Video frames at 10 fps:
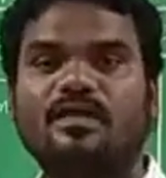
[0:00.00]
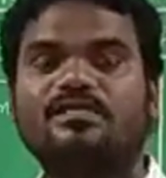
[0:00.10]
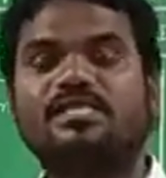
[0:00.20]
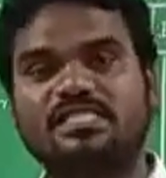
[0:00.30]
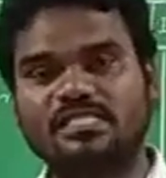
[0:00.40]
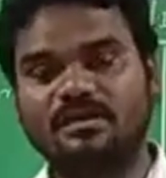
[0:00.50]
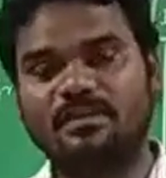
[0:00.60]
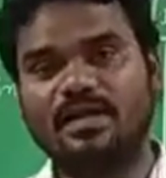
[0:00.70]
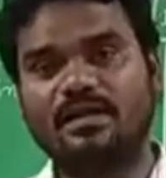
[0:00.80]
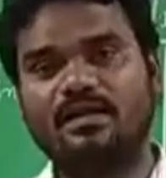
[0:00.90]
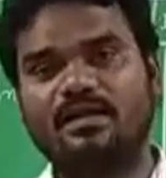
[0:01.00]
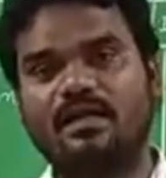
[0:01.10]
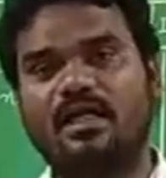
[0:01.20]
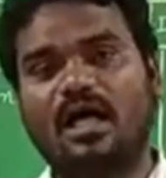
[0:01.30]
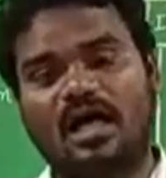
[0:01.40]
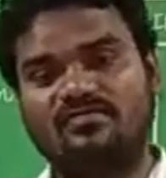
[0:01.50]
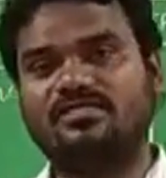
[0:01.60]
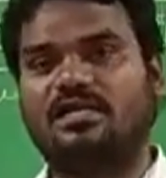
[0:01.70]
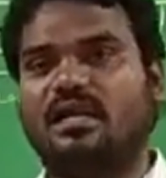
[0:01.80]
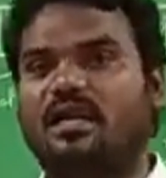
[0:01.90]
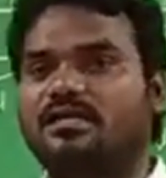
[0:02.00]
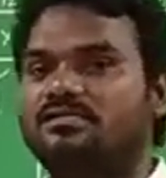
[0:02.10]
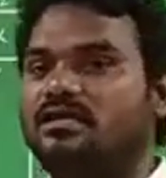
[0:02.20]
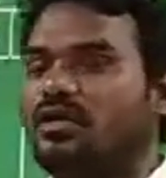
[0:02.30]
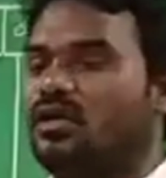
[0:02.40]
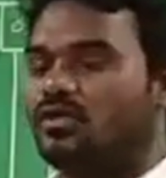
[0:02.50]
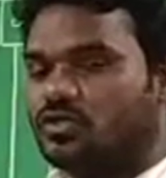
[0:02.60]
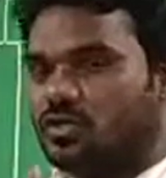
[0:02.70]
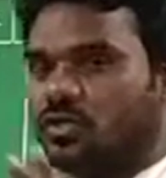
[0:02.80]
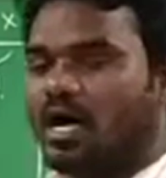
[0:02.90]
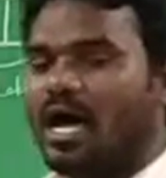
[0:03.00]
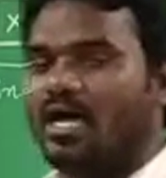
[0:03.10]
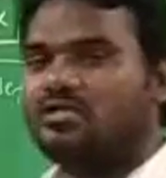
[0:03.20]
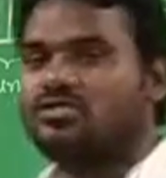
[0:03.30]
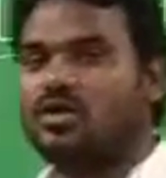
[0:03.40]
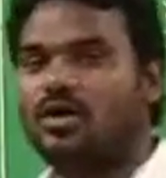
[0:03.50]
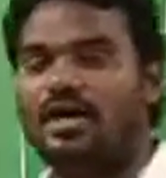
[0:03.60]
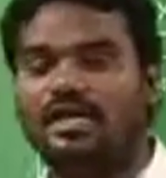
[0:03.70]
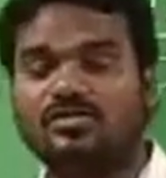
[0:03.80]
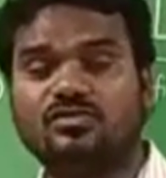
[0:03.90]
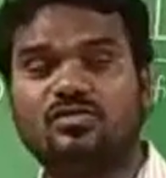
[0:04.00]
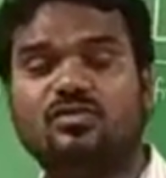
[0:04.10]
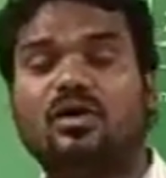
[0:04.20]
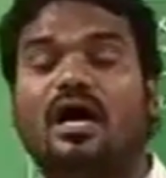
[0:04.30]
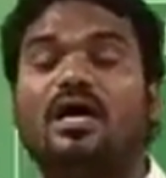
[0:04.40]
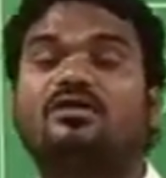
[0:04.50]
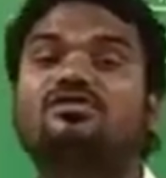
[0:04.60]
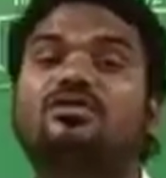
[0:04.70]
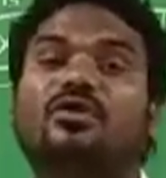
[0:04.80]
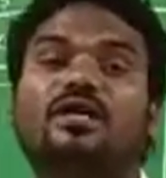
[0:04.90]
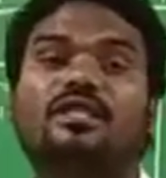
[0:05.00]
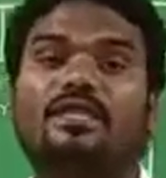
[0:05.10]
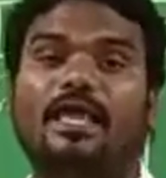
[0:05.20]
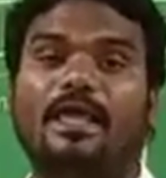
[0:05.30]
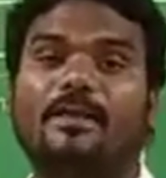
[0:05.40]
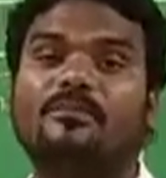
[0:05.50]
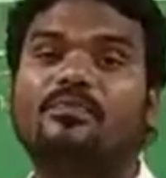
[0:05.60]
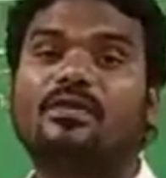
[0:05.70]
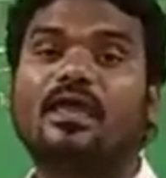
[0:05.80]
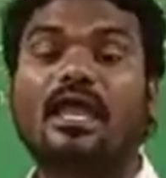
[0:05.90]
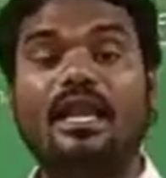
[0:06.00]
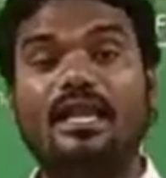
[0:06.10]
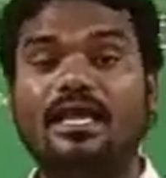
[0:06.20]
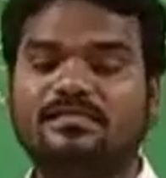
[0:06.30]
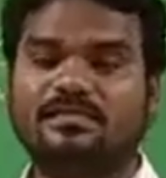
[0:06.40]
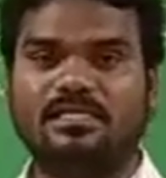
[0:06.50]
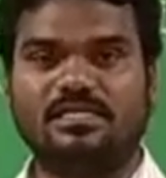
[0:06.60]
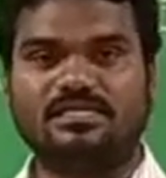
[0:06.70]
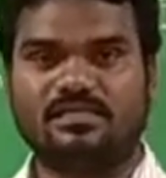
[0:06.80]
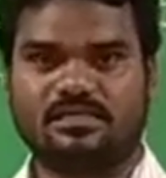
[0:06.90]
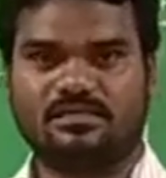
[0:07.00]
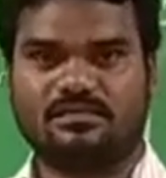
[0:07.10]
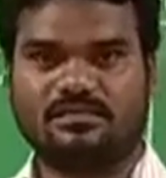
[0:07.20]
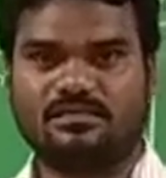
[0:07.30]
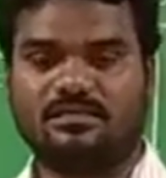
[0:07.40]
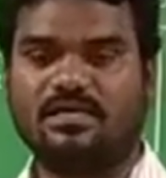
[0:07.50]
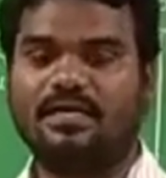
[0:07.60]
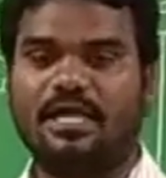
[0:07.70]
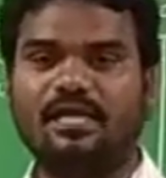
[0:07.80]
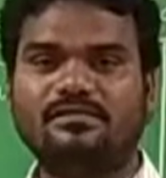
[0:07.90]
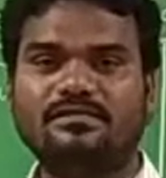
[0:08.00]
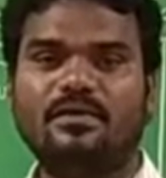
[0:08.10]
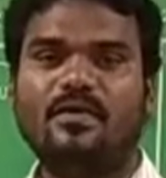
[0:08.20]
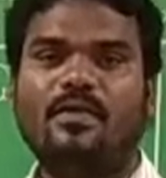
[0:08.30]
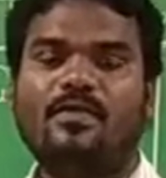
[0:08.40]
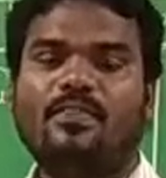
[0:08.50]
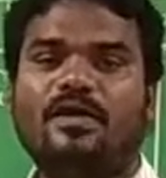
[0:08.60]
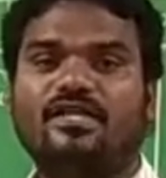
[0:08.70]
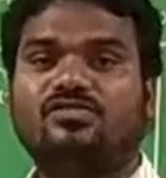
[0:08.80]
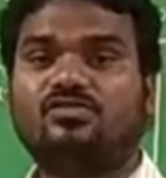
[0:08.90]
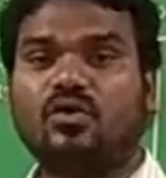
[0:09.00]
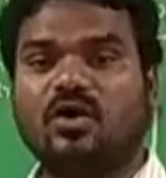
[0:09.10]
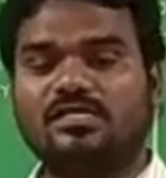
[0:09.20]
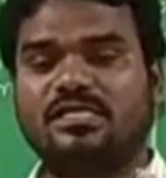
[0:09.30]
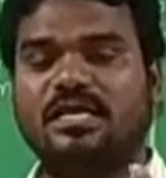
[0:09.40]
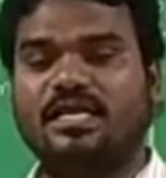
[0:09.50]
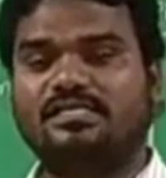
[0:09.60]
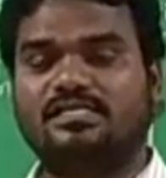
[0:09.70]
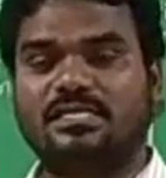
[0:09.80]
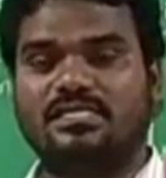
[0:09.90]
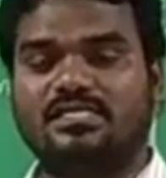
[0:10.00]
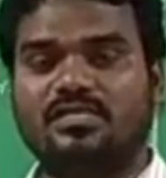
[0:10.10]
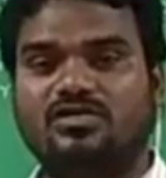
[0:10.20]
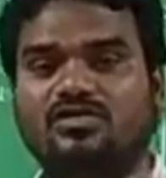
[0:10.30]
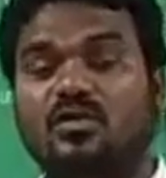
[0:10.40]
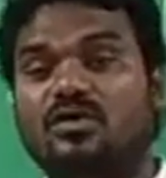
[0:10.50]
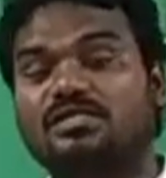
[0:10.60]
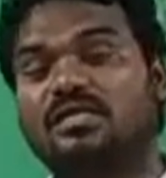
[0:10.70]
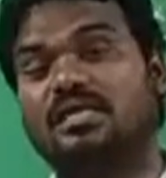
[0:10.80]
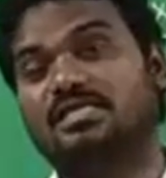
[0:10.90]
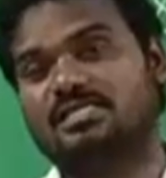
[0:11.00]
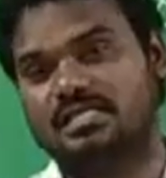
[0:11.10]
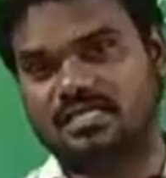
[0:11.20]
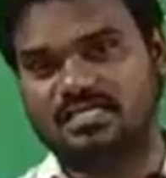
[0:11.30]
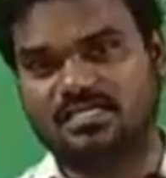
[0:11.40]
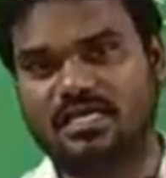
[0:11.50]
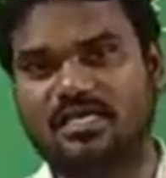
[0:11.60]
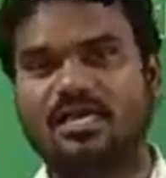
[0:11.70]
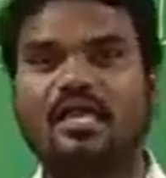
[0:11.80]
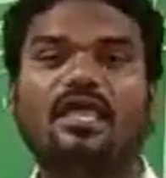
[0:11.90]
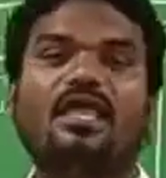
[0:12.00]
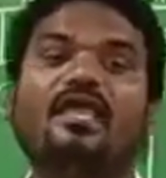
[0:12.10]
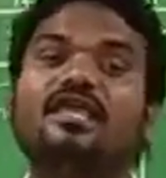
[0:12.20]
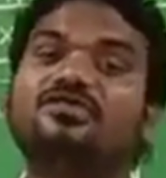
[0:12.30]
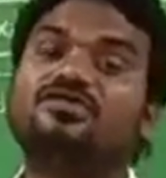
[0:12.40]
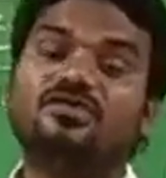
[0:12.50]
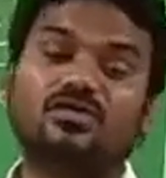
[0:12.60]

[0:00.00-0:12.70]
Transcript: 16-bit offset address. 2 are stored in the index registers. That is source index register. Source index register is